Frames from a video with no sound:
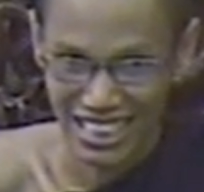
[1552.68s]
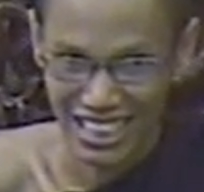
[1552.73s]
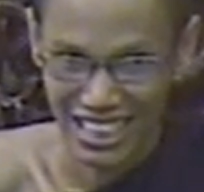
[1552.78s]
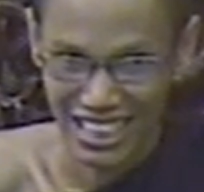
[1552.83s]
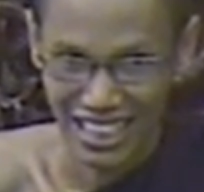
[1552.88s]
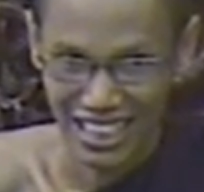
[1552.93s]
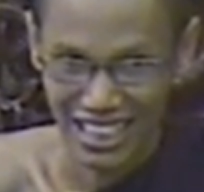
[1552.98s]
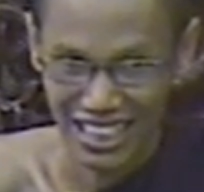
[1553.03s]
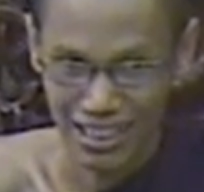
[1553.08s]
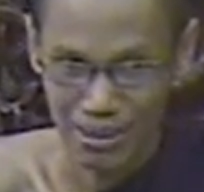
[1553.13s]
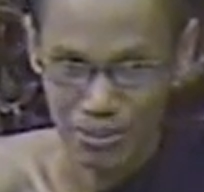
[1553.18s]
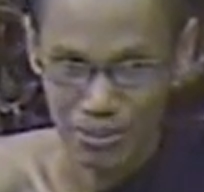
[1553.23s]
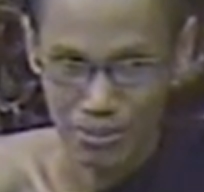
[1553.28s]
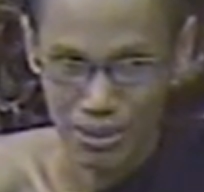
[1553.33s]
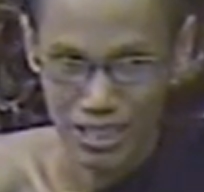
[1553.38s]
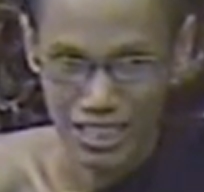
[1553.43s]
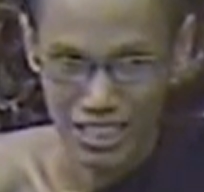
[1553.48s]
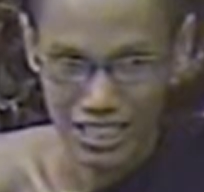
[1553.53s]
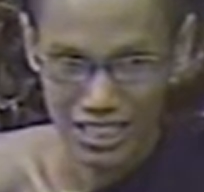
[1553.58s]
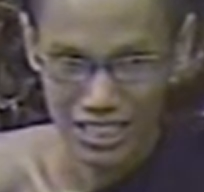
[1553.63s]
Uh,
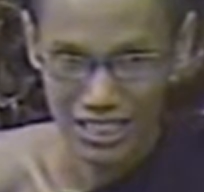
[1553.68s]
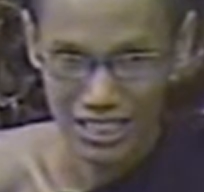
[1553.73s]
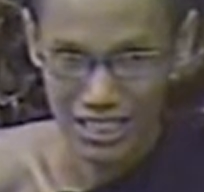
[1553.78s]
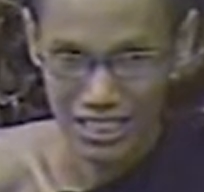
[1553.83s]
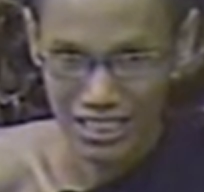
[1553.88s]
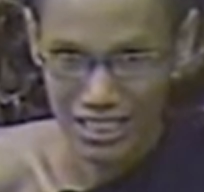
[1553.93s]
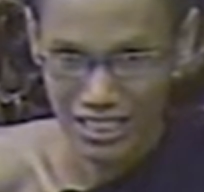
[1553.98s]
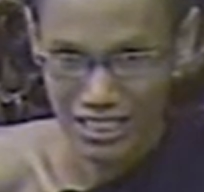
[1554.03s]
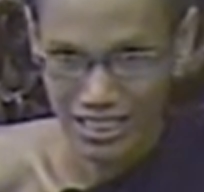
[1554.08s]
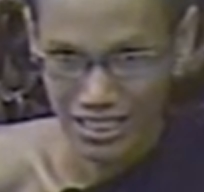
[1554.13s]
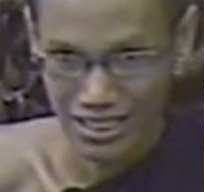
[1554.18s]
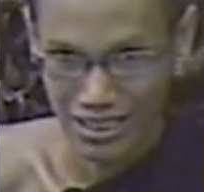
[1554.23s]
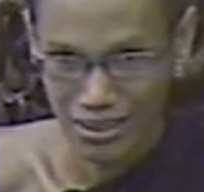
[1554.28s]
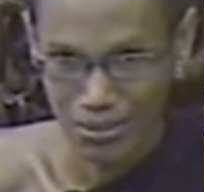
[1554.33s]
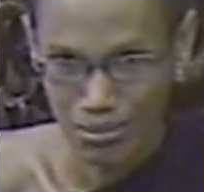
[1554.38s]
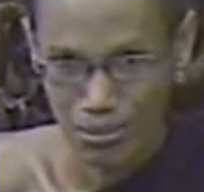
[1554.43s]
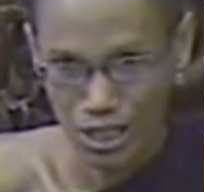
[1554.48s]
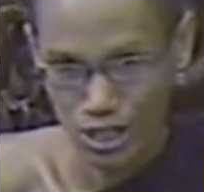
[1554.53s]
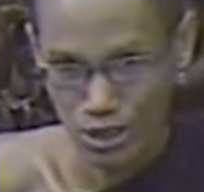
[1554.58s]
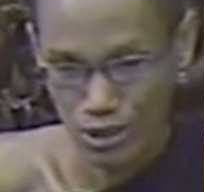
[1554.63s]
mean,
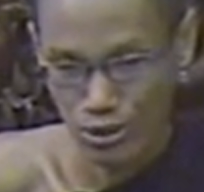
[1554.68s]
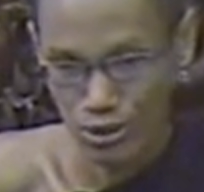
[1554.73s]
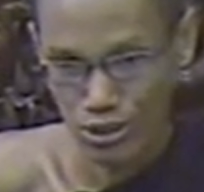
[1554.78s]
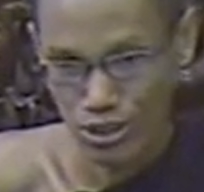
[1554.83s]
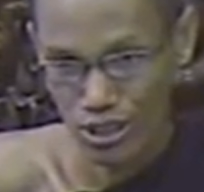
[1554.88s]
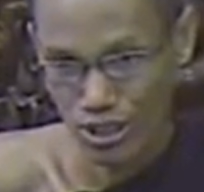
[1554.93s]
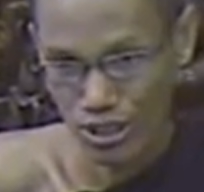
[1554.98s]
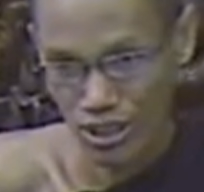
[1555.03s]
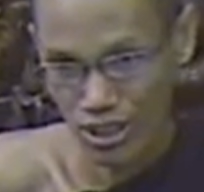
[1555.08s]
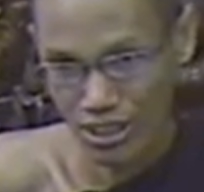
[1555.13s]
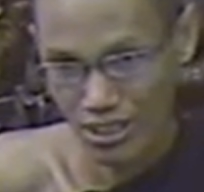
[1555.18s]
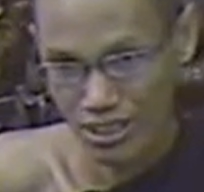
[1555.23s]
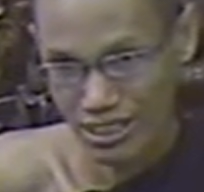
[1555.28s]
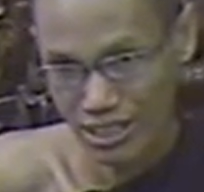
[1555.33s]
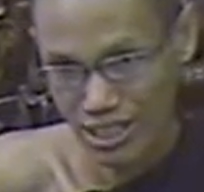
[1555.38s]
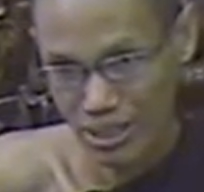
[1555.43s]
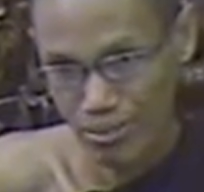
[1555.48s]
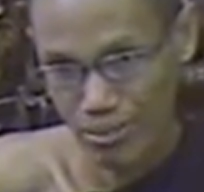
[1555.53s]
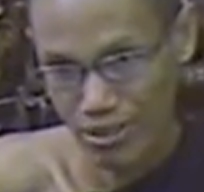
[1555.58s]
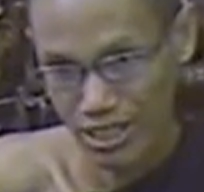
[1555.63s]
may you not
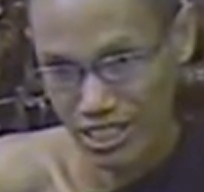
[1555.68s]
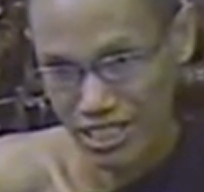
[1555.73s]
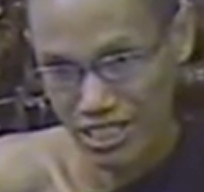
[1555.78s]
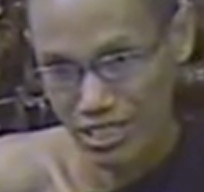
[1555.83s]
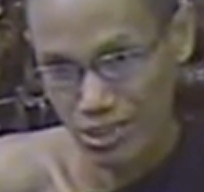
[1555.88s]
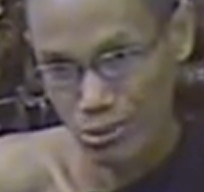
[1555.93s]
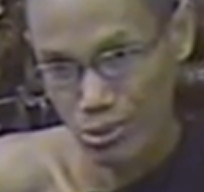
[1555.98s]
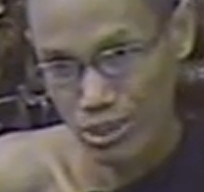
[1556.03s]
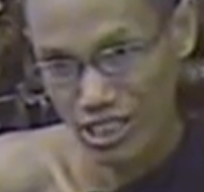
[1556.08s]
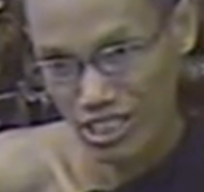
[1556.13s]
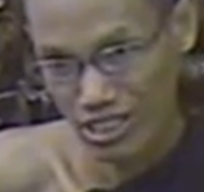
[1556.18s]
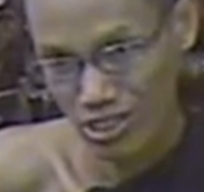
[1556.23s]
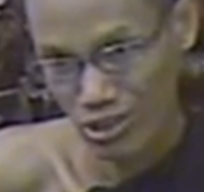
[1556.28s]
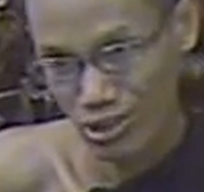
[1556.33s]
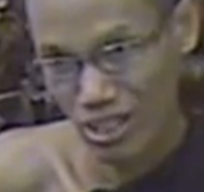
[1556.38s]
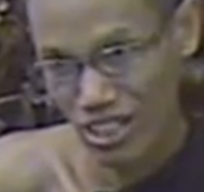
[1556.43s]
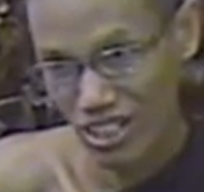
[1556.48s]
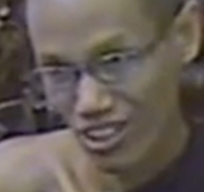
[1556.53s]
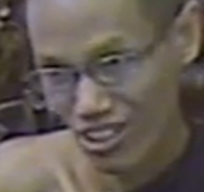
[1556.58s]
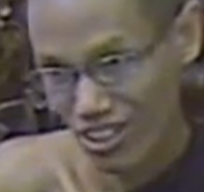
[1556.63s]
separate whether
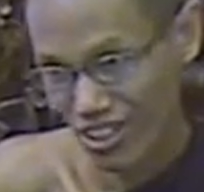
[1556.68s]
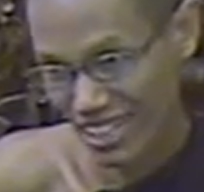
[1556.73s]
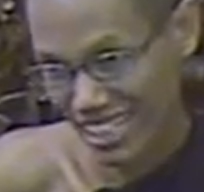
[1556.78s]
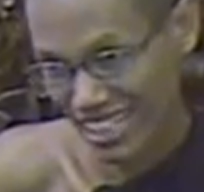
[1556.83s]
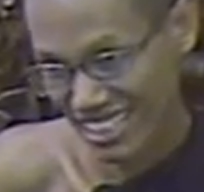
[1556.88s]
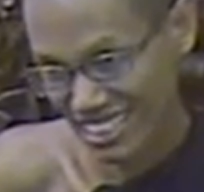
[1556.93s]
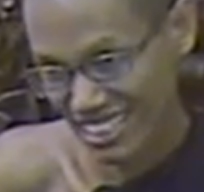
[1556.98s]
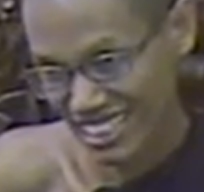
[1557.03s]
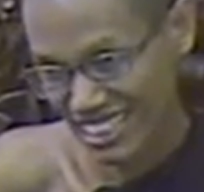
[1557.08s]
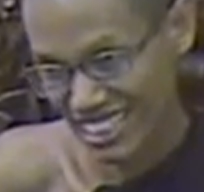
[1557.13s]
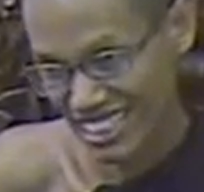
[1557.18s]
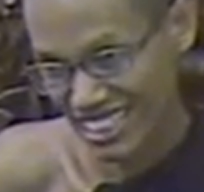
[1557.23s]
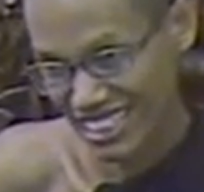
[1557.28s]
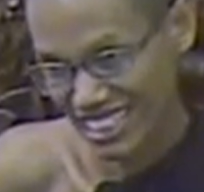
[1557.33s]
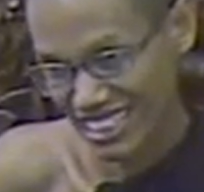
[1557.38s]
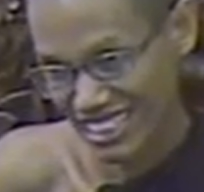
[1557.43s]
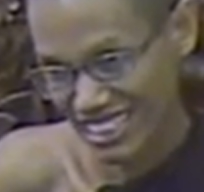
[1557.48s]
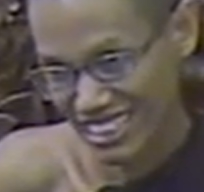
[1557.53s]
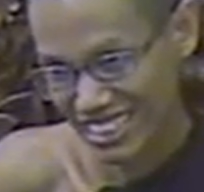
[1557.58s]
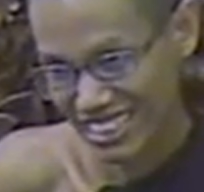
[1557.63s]
you are knowledge
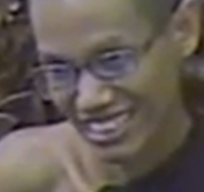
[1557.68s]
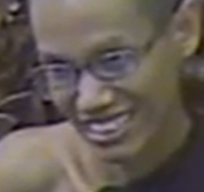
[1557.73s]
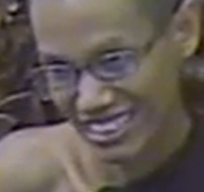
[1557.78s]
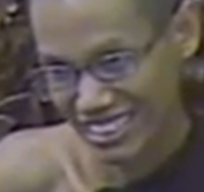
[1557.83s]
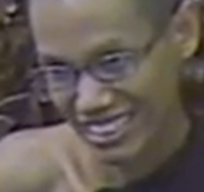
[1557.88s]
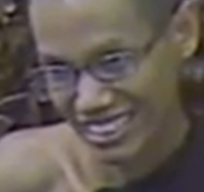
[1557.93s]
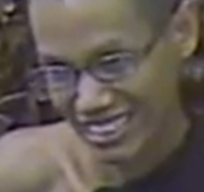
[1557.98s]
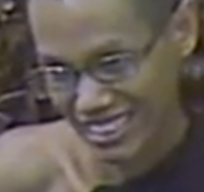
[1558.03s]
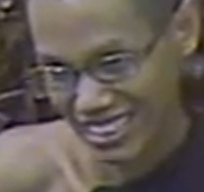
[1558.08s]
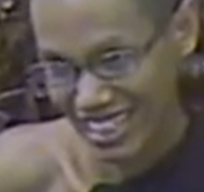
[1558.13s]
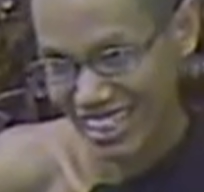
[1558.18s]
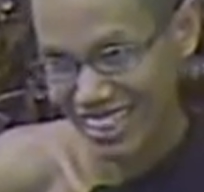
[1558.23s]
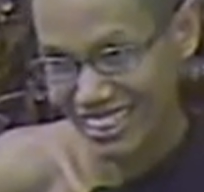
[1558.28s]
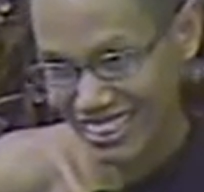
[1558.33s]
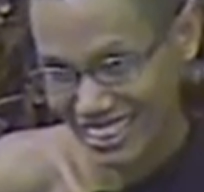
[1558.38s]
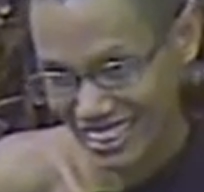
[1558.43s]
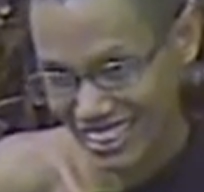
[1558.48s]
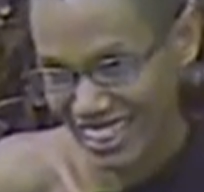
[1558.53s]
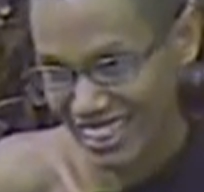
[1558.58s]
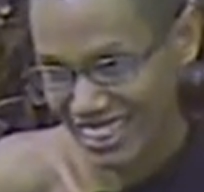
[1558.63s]

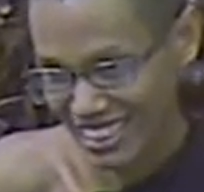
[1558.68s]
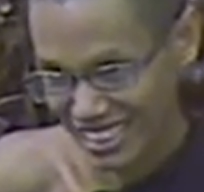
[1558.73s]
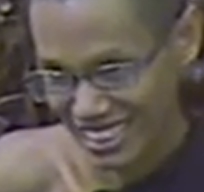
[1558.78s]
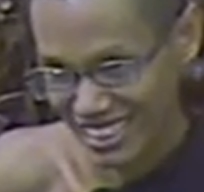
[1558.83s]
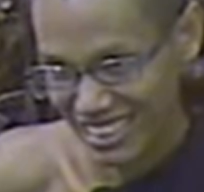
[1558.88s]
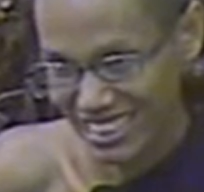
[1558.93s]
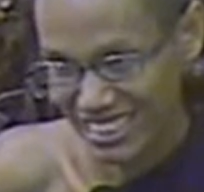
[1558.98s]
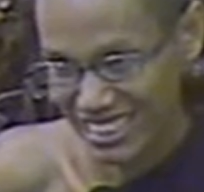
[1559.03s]
like that.